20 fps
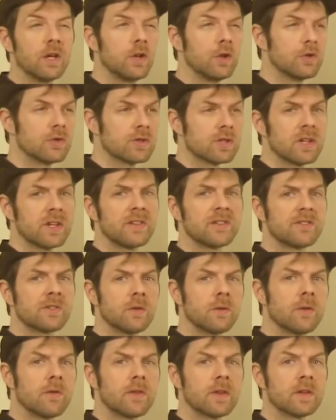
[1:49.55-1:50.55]
usually
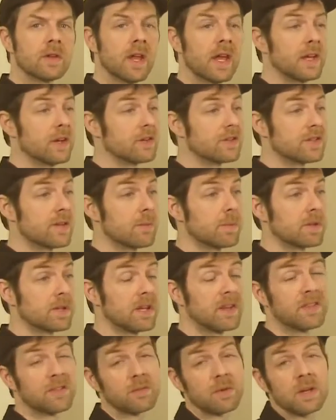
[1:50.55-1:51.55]
sooner than later,
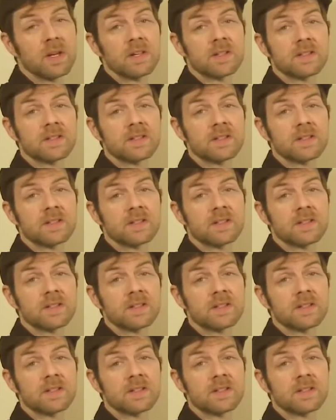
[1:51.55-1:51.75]
typically 3